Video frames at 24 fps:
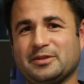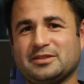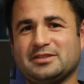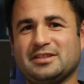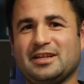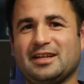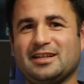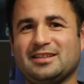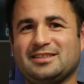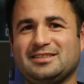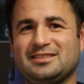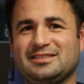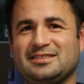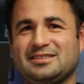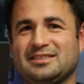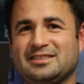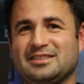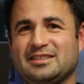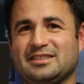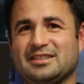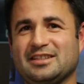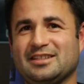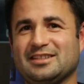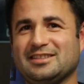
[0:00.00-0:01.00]
excited to
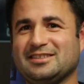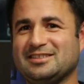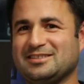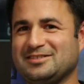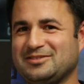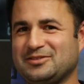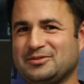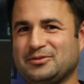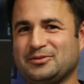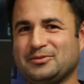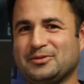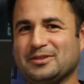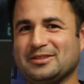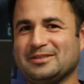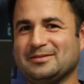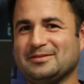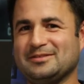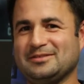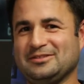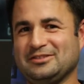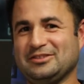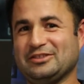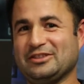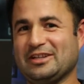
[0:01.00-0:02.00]
see what
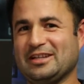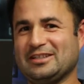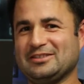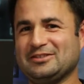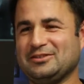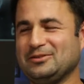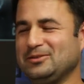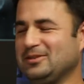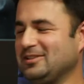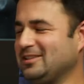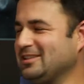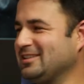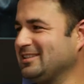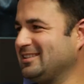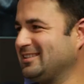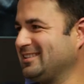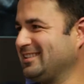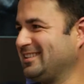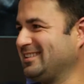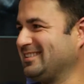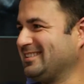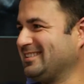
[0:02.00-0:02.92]
you guys do with it.